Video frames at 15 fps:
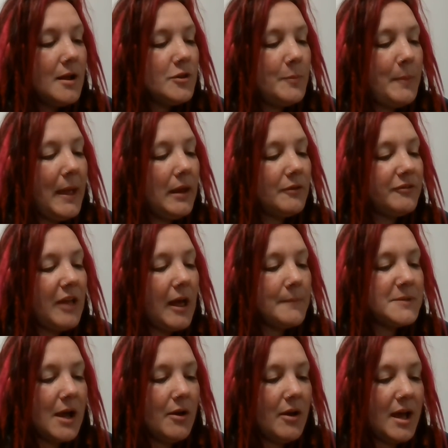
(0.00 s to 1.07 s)
The panel
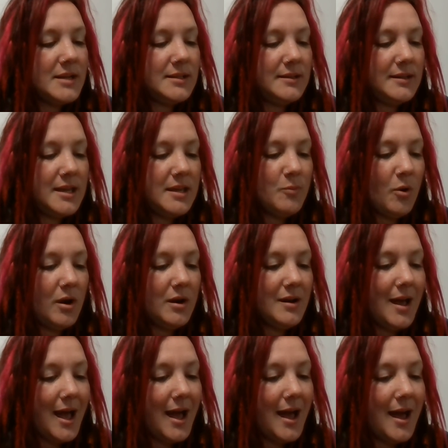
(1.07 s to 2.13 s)
flapped out onto the
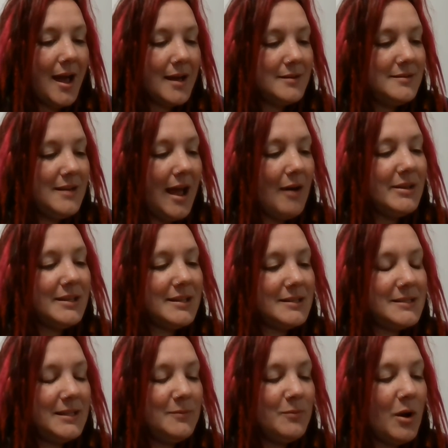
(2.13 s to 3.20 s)
keyboard. Ah, now he could
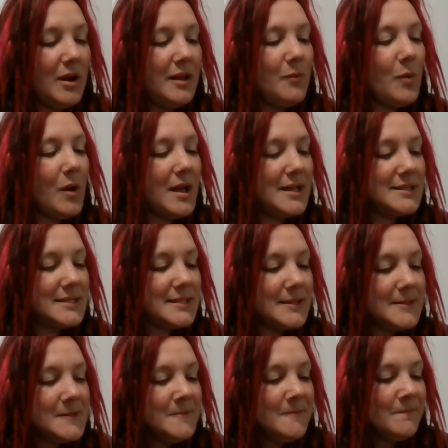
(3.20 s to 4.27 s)
see what it
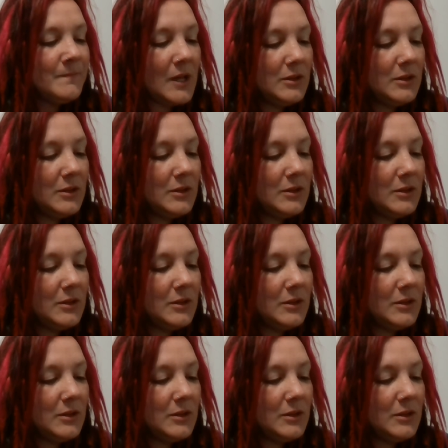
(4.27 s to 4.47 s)
was.